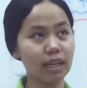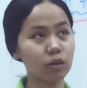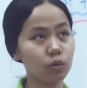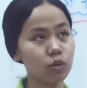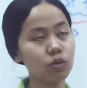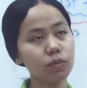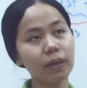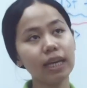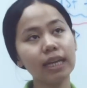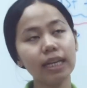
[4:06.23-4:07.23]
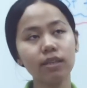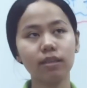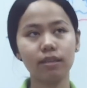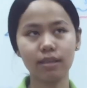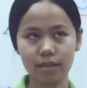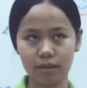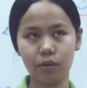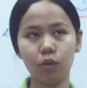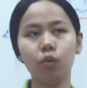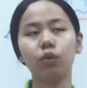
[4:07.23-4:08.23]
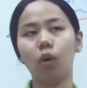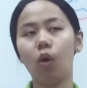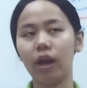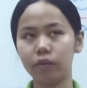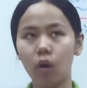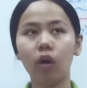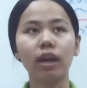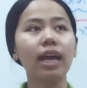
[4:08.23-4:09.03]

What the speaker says: like do you speak English? And yes, I do. No, I don't.